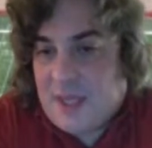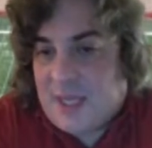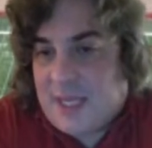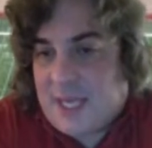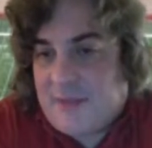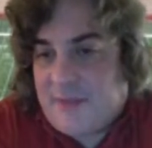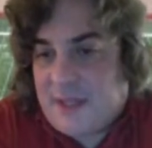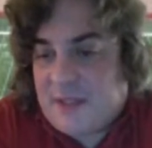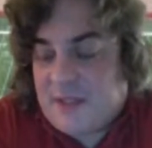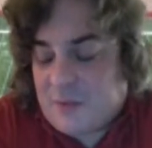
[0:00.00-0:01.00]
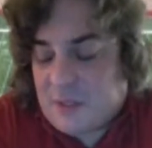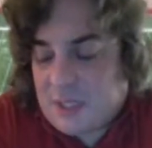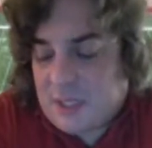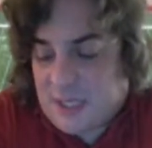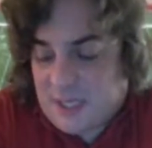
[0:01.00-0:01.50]
can they do
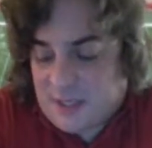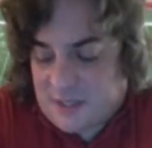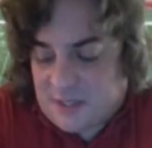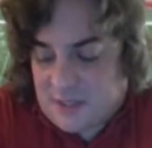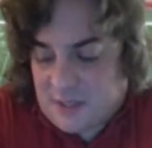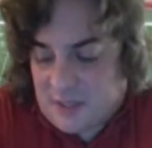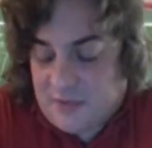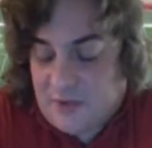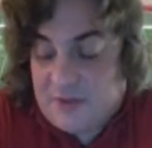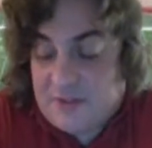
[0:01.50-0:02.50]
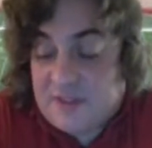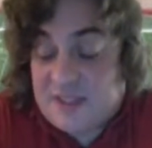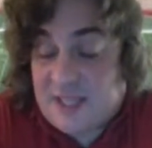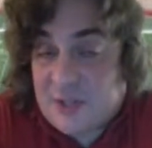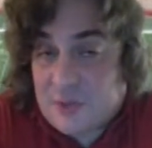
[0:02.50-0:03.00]
it? Yes. Their
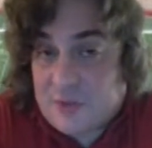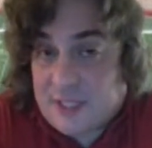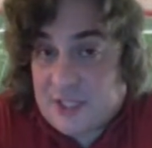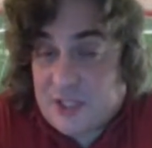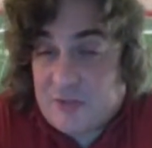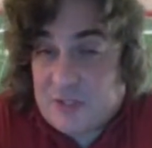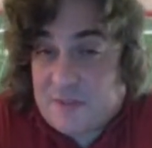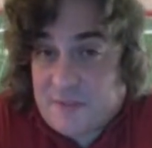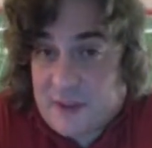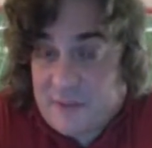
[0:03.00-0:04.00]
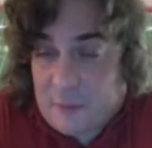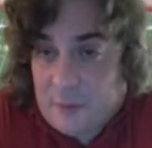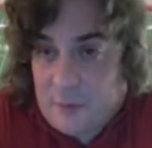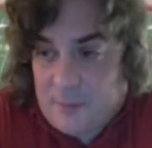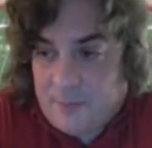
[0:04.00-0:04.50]
schedule next year is
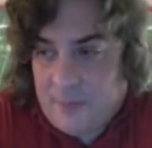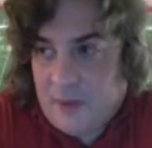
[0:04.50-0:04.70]
favorable,